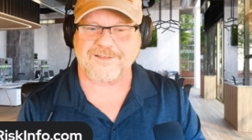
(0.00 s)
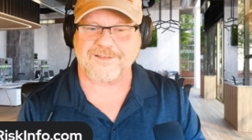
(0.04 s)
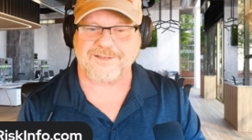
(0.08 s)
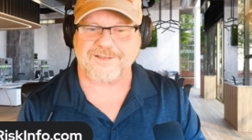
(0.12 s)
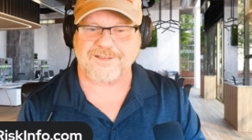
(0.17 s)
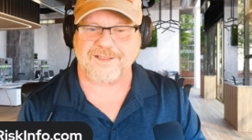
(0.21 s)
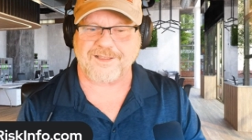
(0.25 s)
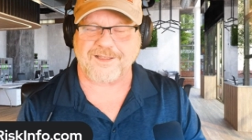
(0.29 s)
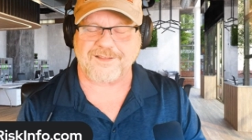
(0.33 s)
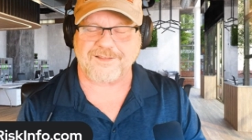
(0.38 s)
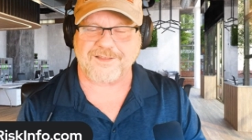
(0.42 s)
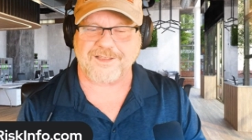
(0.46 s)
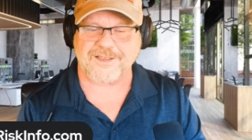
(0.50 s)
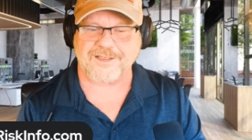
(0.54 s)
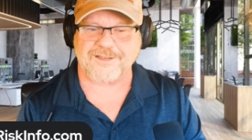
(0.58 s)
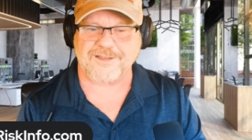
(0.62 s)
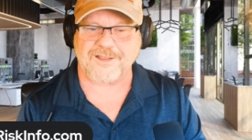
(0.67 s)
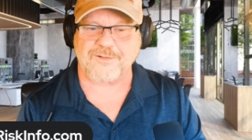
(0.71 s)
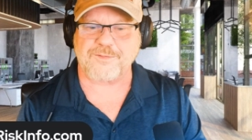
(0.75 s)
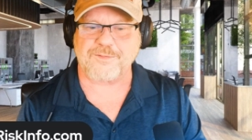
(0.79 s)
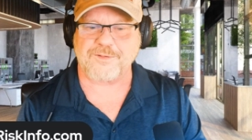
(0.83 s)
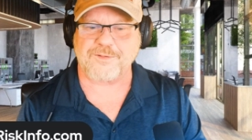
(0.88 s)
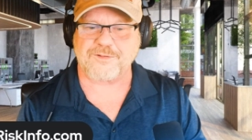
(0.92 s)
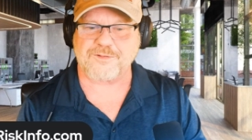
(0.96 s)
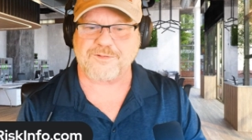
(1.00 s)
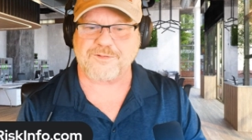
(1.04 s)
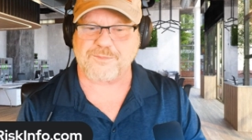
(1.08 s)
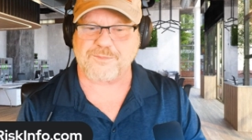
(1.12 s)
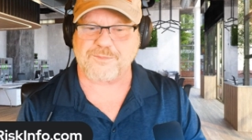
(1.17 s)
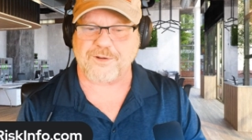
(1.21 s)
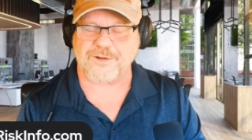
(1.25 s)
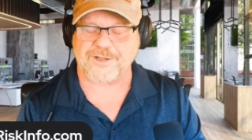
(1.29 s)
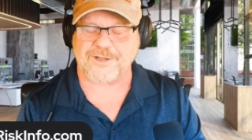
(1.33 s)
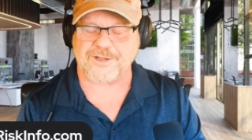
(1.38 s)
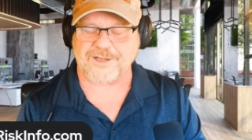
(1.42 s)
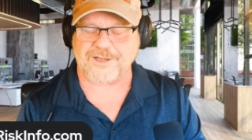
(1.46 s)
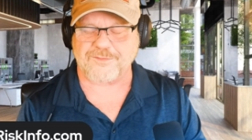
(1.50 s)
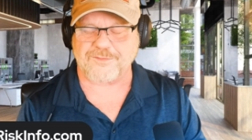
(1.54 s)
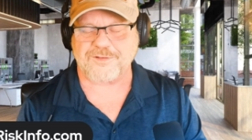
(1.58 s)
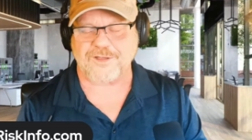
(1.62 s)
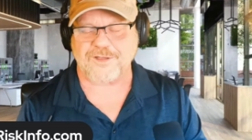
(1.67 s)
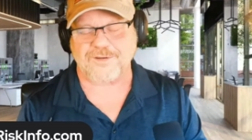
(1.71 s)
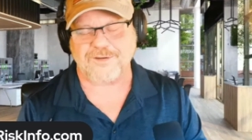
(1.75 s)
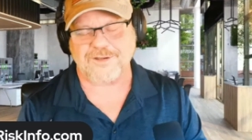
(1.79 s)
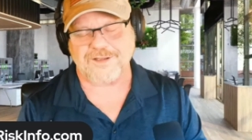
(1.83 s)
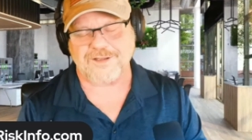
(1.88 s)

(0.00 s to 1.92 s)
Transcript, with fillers: yeah, they left me with some parting gifts. So